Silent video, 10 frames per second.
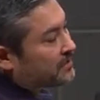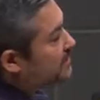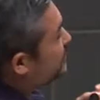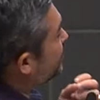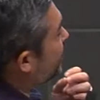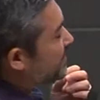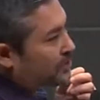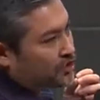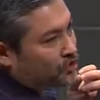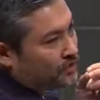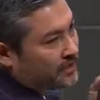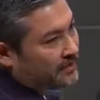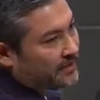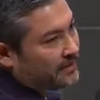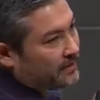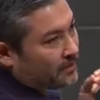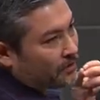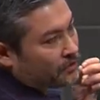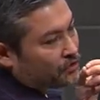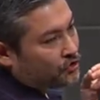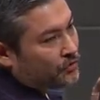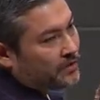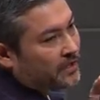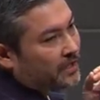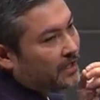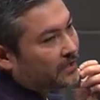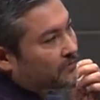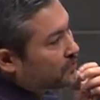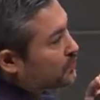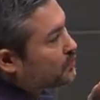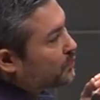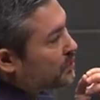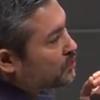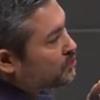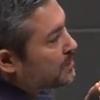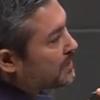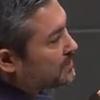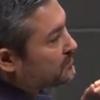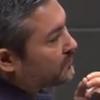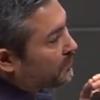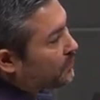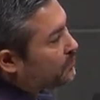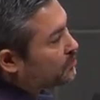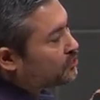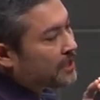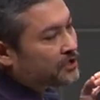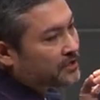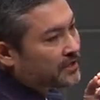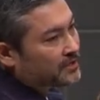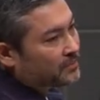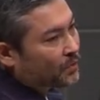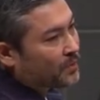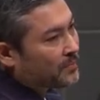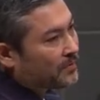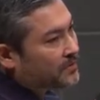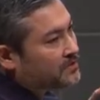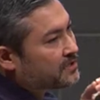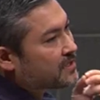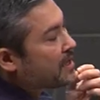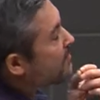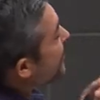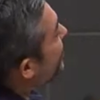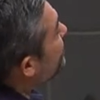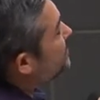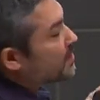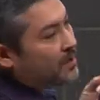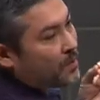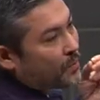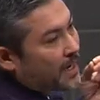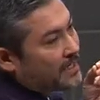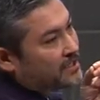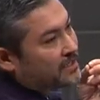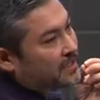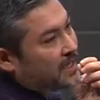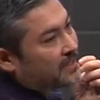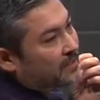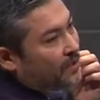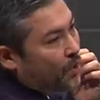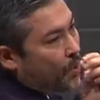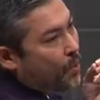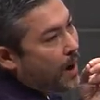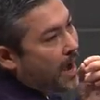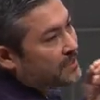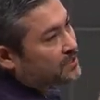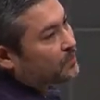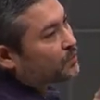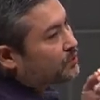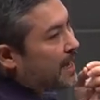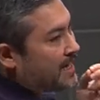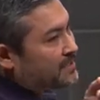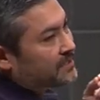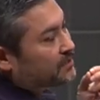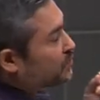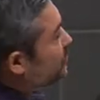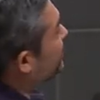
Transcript: Yeah, so we actually trigger it during, we use Jenkins for the orchestration and the deployment process, but also we actually then call Ansible to actually do the